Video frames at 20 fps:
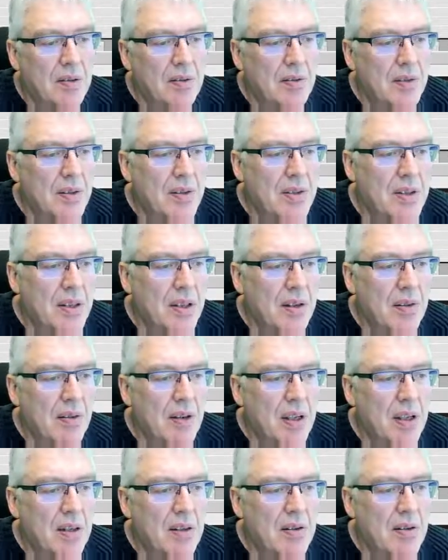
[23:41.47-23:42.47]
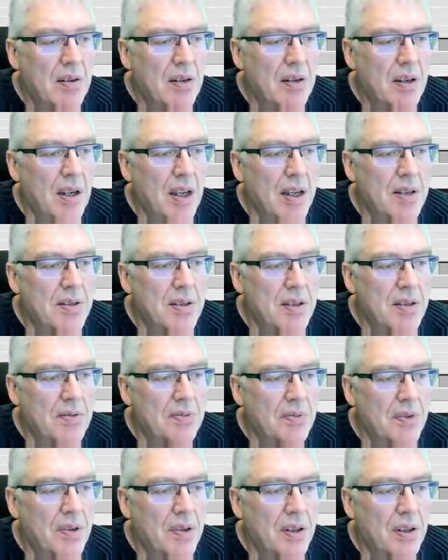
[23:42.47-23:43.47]
See, and as it's
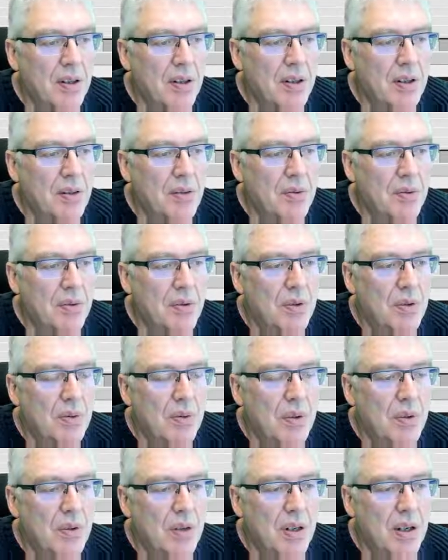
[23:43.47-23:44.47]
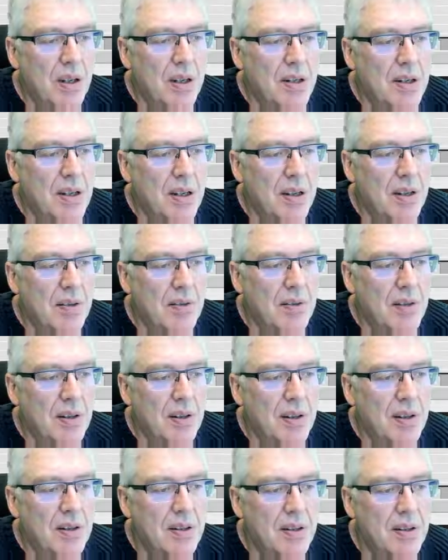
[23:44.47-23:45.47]
running, I can go online here
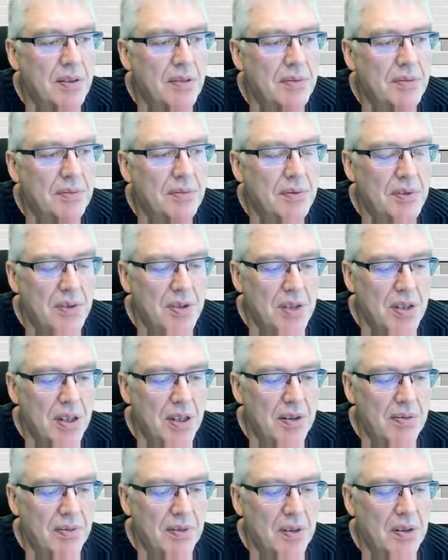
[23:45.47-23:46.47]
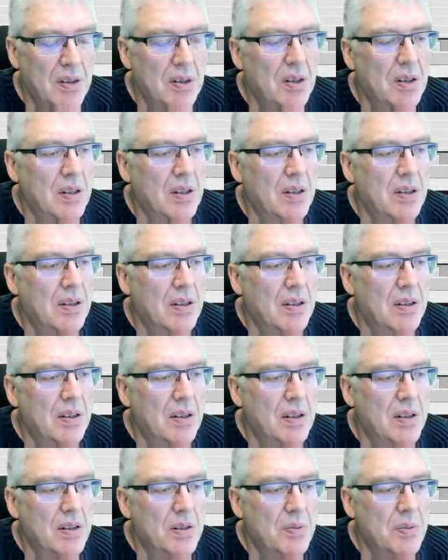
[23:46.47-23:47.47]
and see.
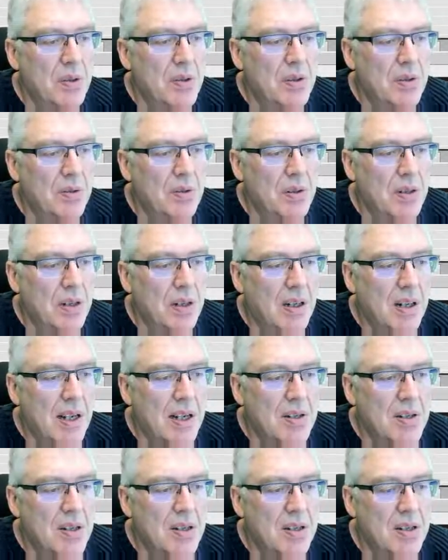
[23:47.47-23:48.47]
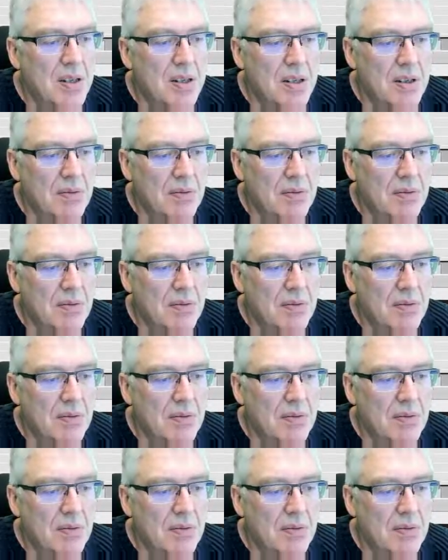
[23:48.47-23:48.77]
Switch on the glasses.